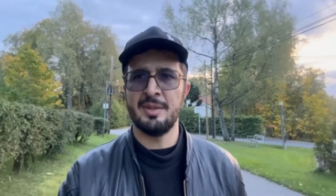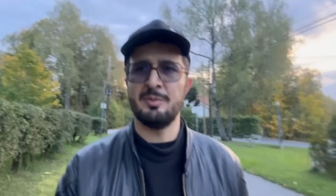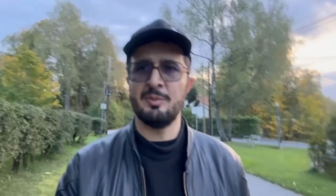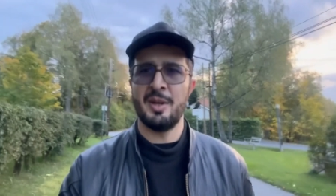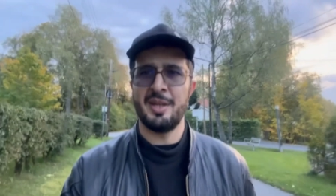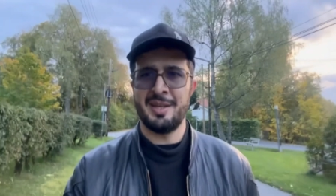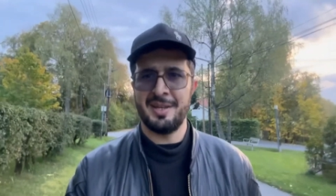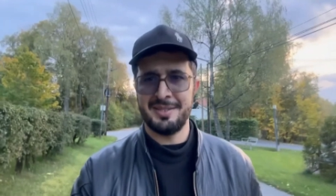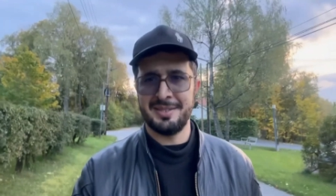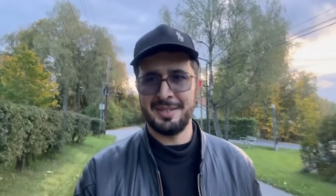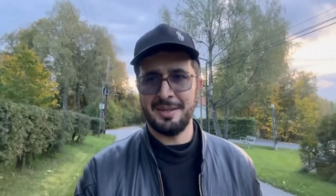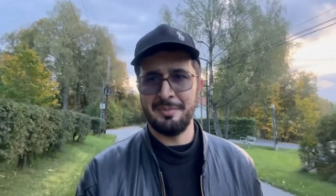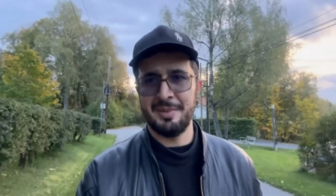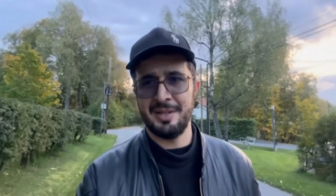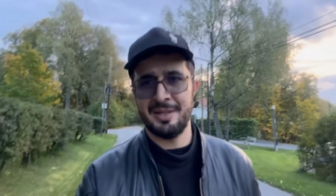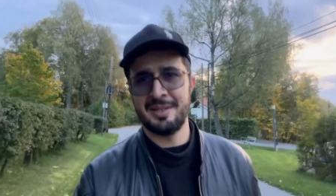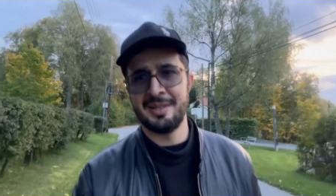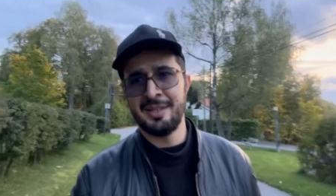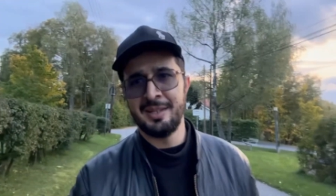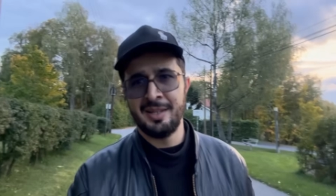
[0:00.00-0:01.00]
when I
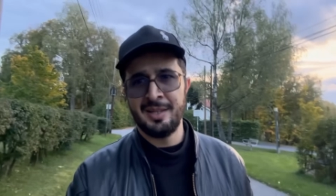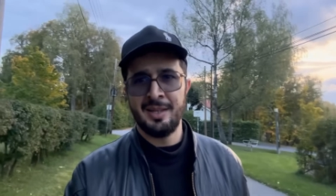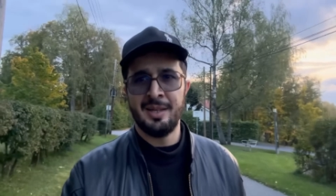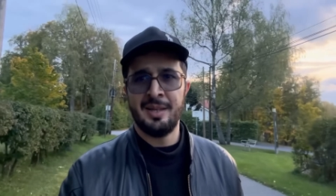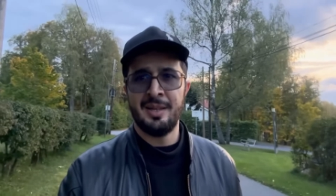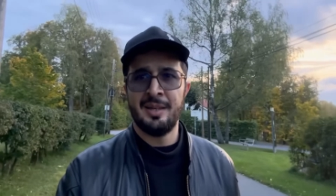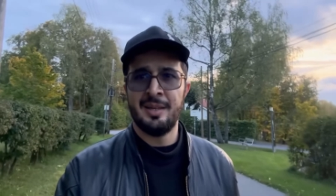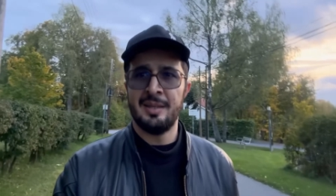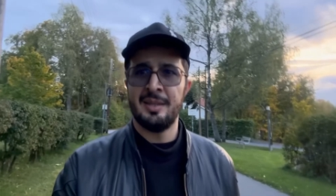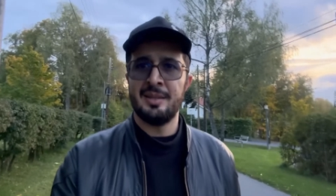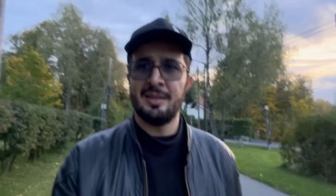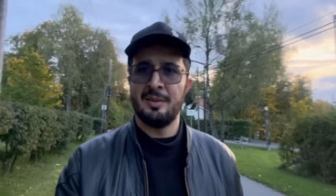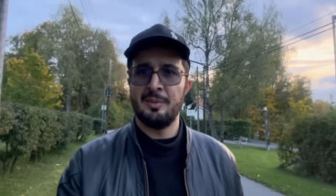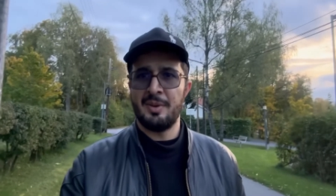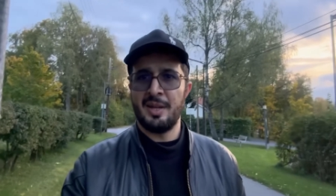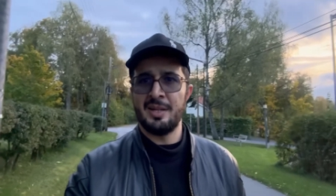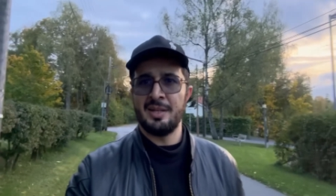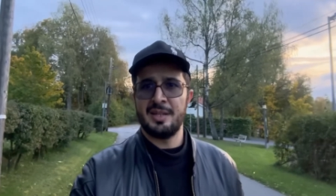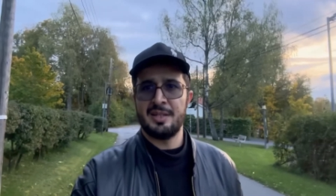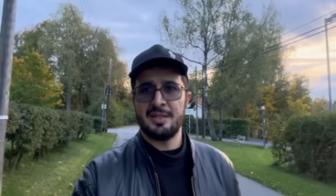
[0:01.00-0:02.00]
submit,
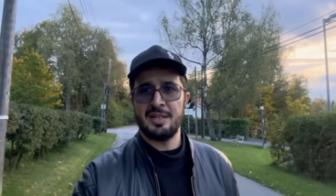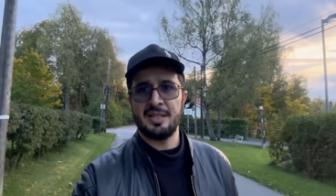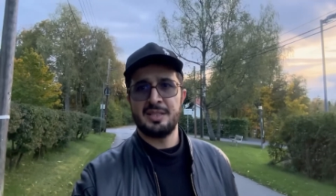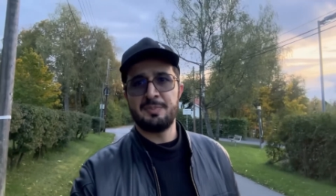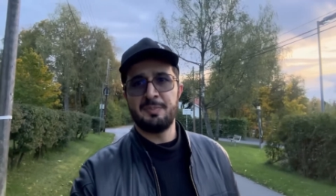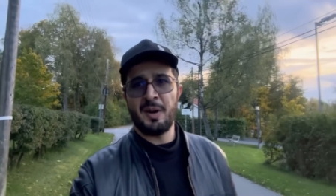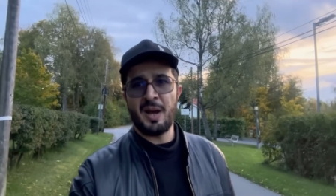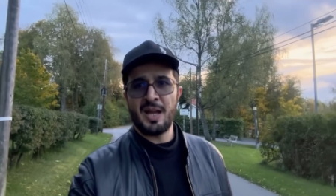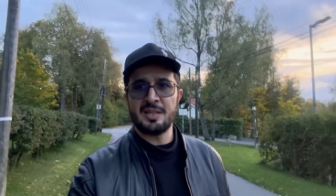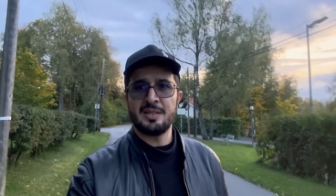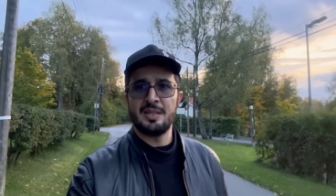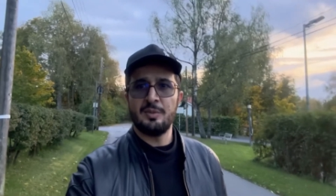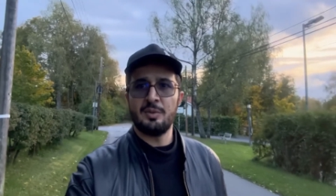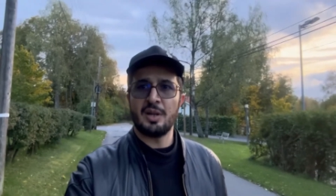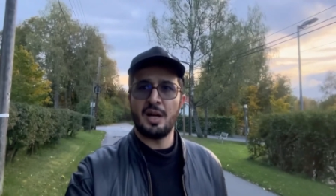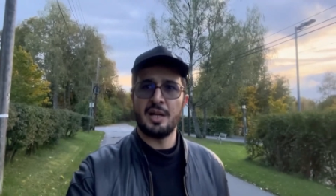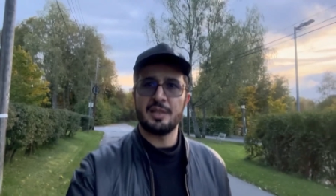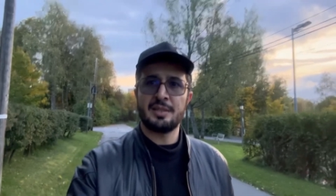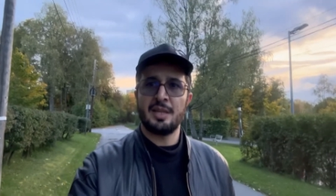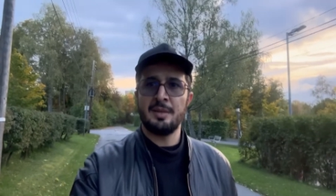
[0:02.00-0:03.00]
when it expires, they
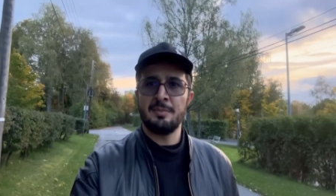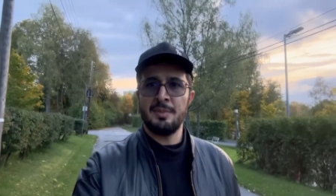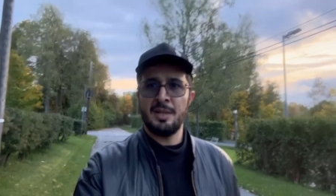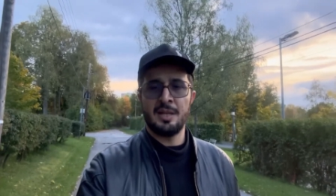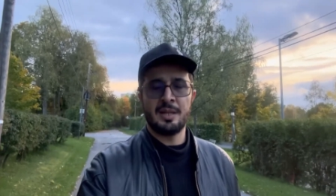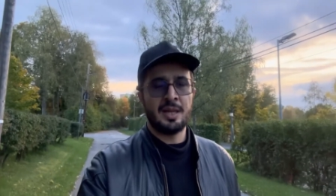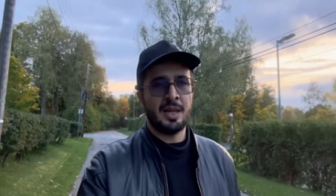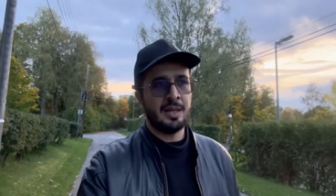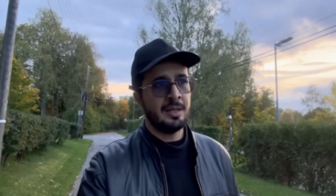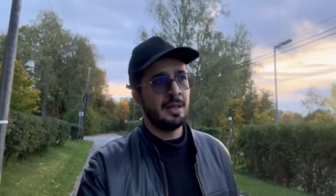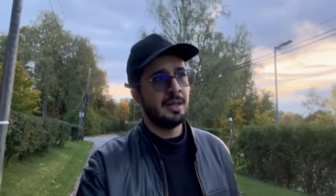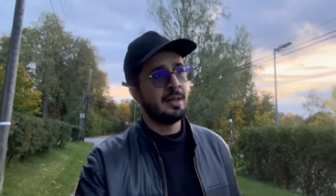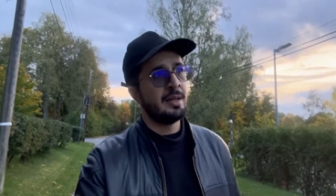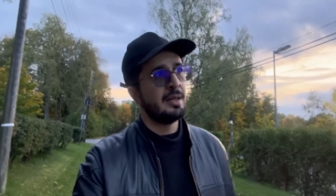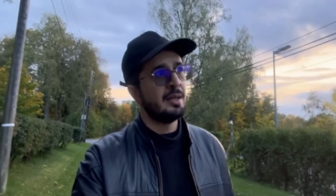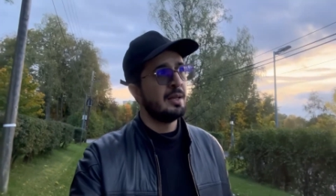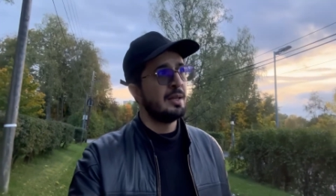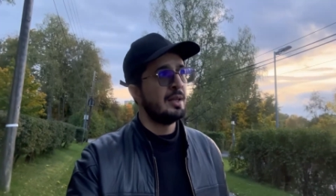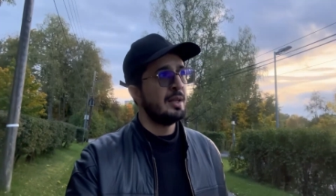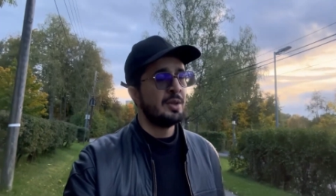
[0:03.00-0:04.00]
were asking me again.
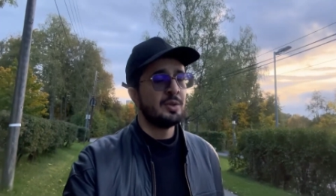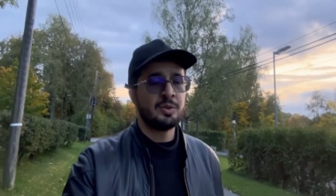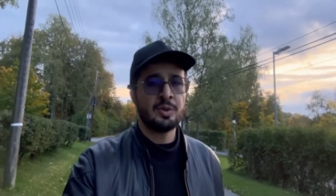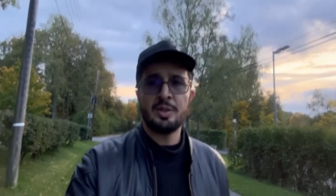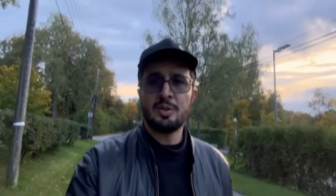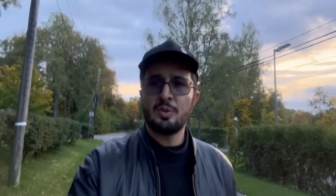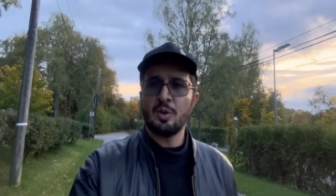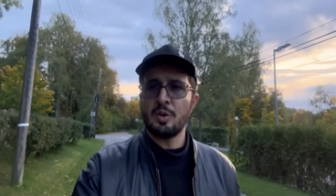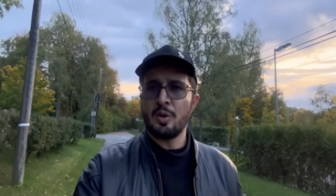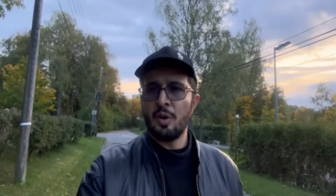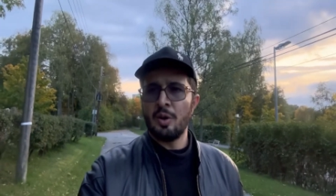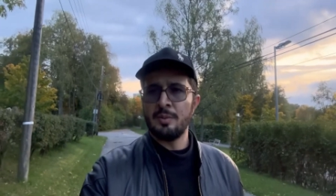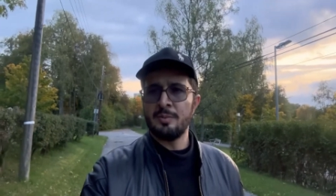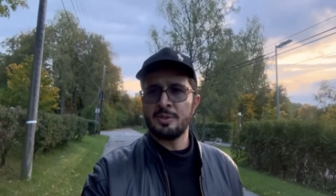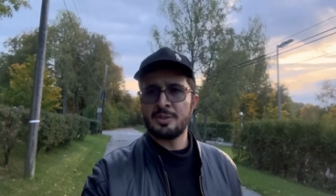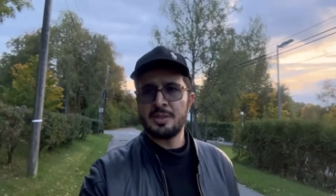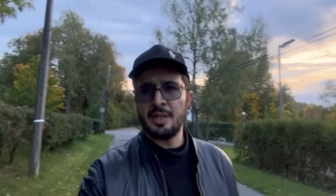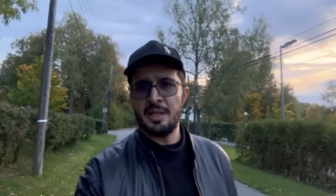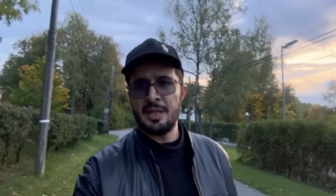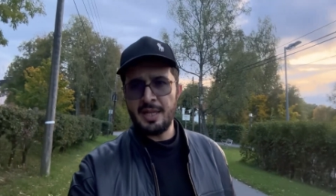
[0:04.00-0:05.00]
So it took
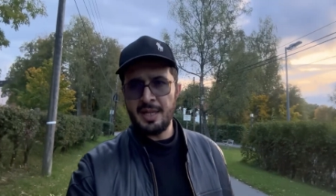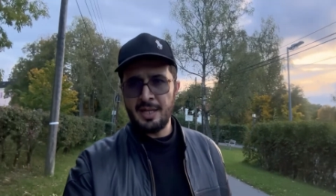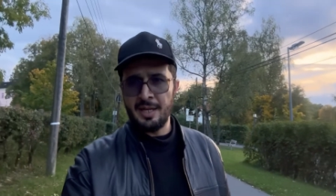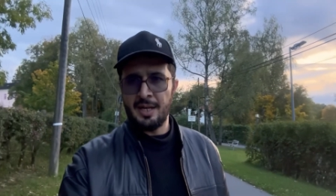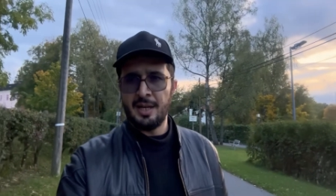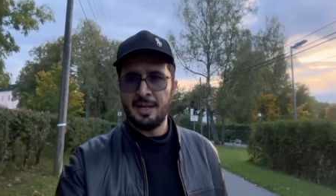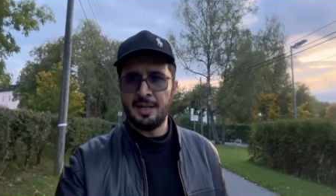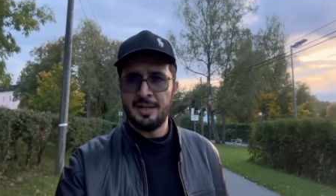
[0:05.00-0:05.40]
almost an year.